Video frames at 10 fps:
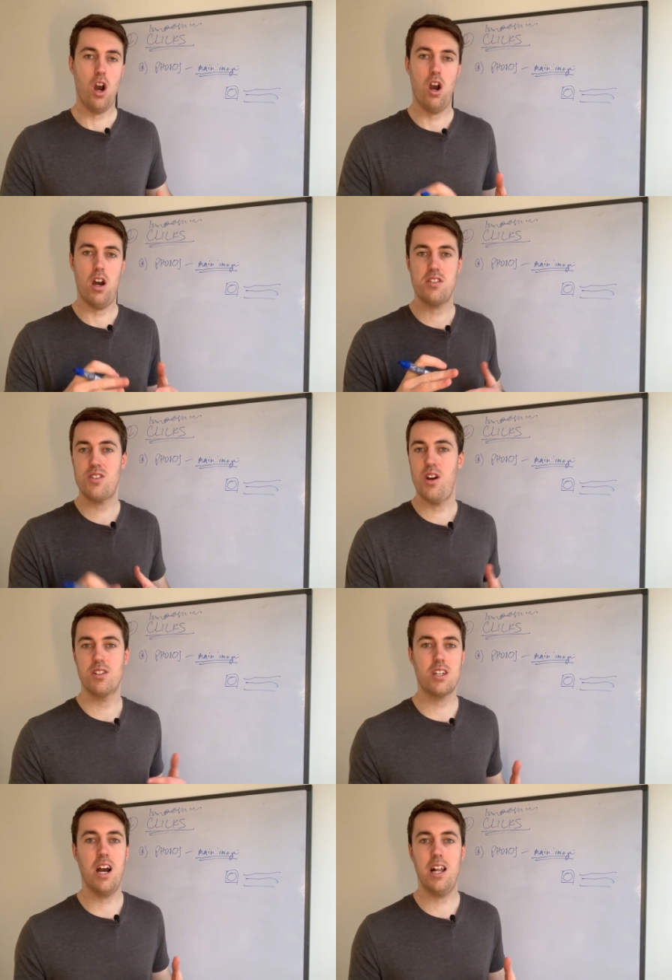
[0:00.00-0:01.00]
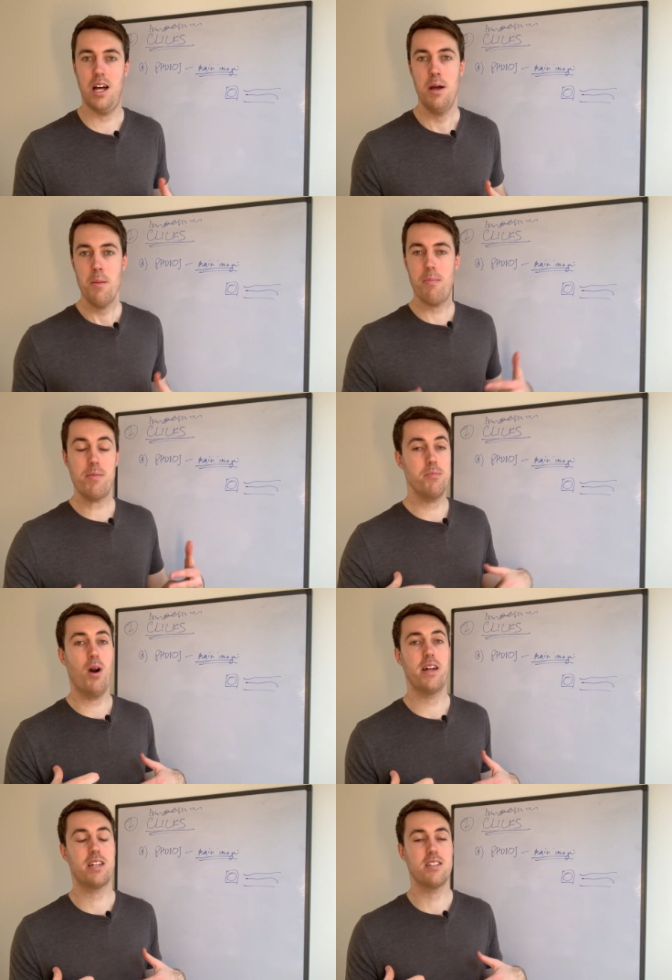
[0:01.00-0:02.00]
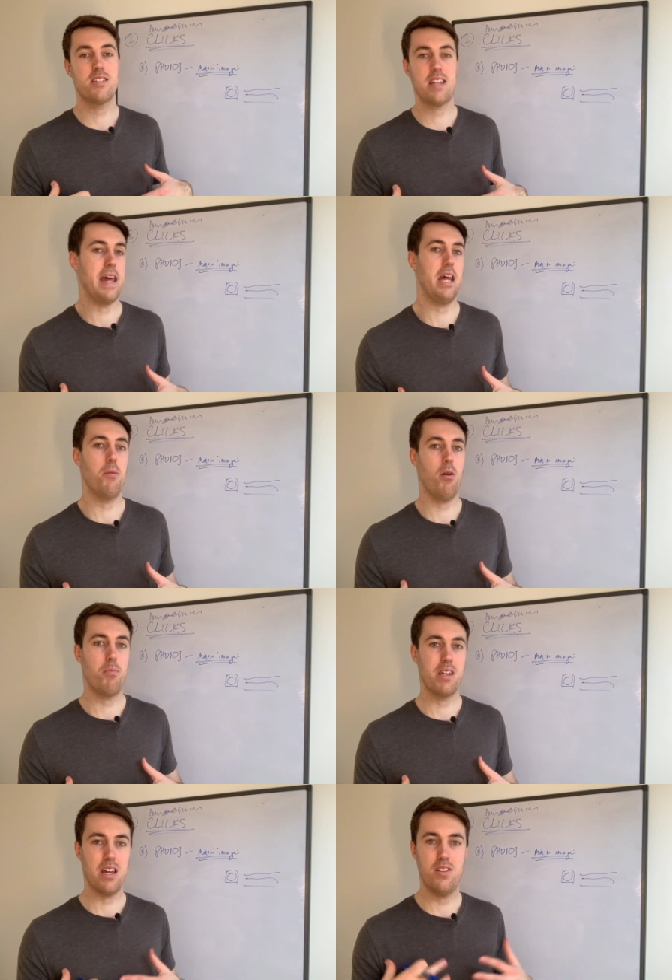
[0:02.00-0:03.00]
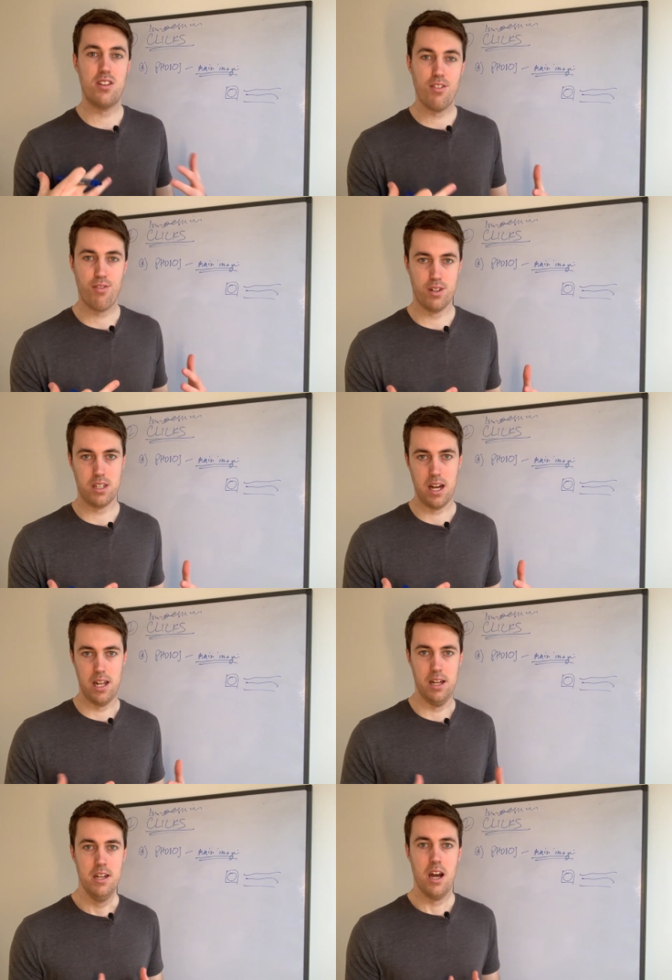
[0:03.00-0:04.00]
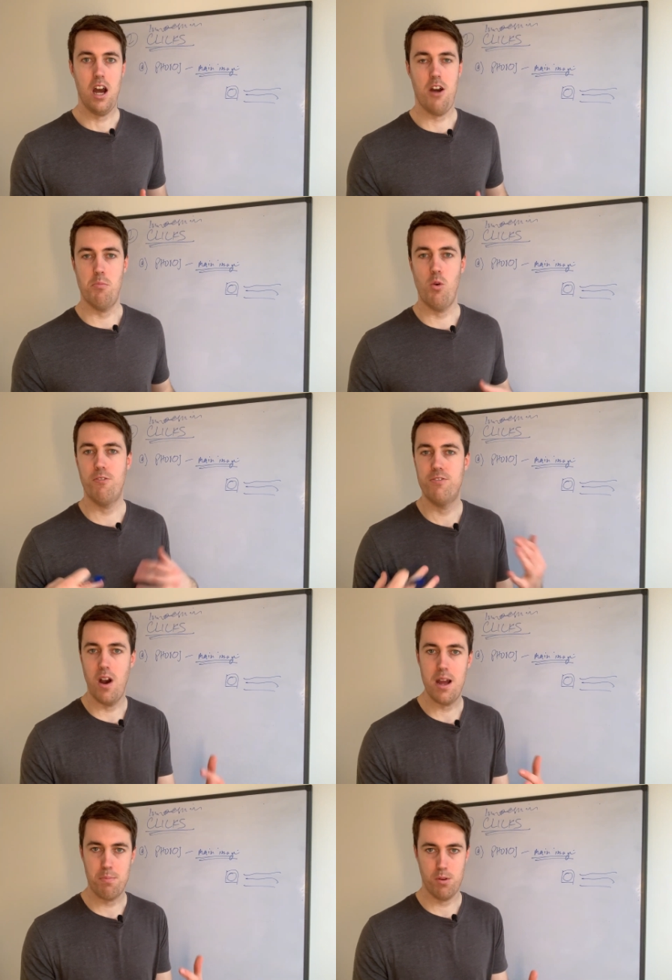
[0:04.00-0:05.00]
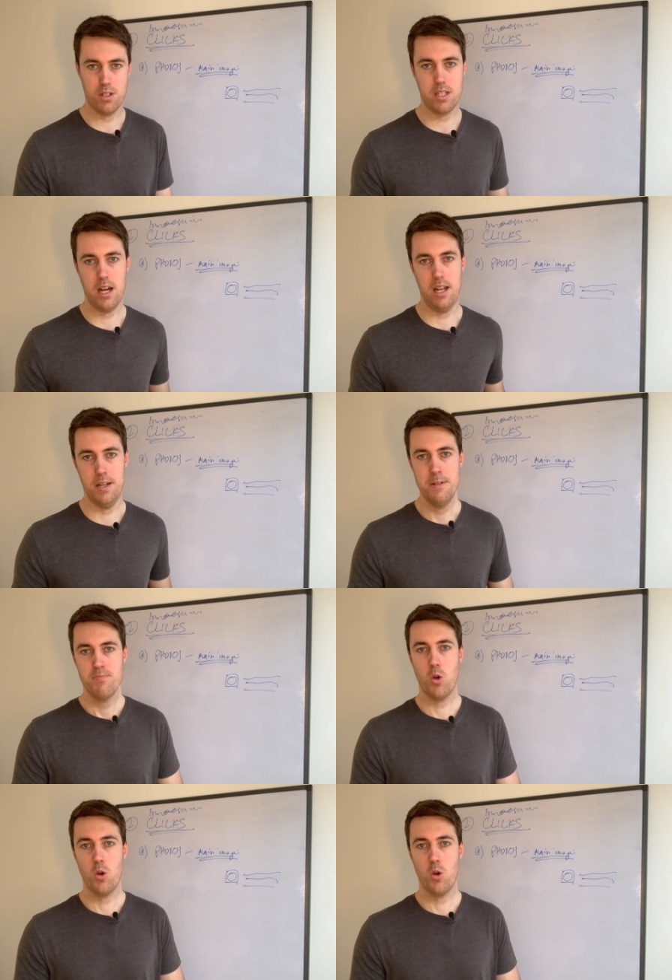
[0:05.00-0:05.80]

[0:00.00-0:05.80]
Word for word: are a certain color. Maybe my mine can stand out by being a different color, a more vibrant color,